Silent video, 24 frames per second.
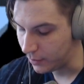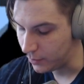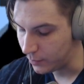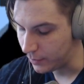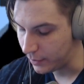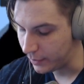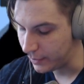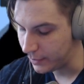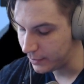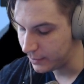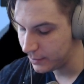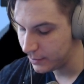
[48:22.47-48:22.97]

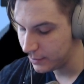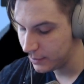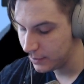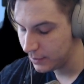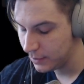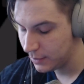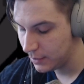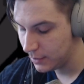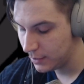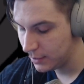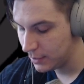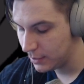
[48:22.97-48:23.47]
right?
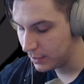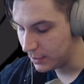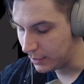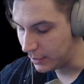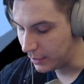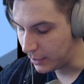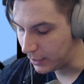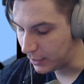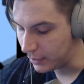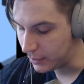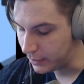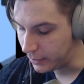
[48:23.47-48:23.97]

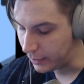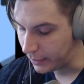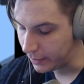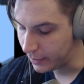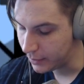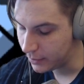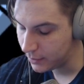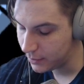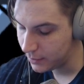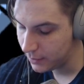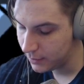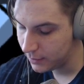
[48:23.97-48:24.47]
Not
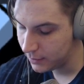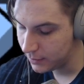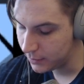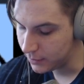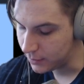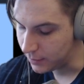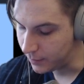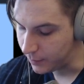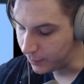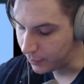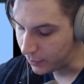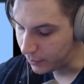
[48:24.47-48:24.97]
like
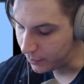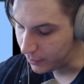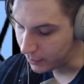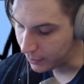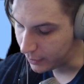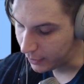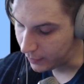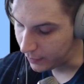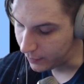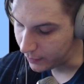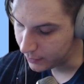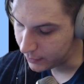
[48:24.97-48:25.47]
some other
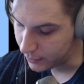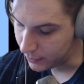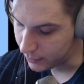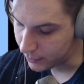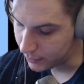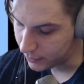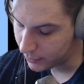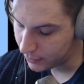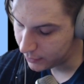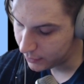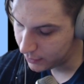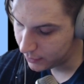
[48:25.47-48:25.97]

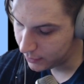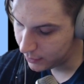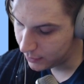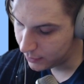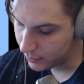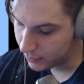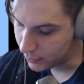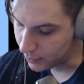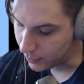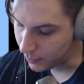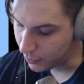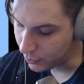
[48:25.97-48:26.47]
characters.
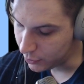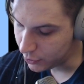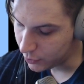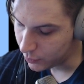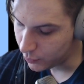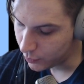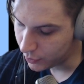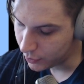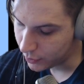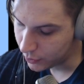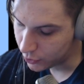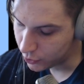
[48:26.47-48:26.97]
So I also
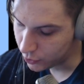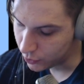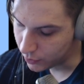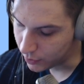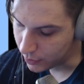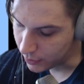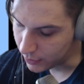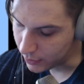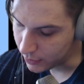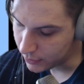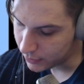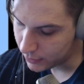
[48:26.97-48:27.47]
want to do
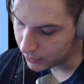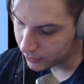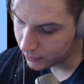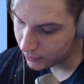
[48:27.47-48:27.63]
this.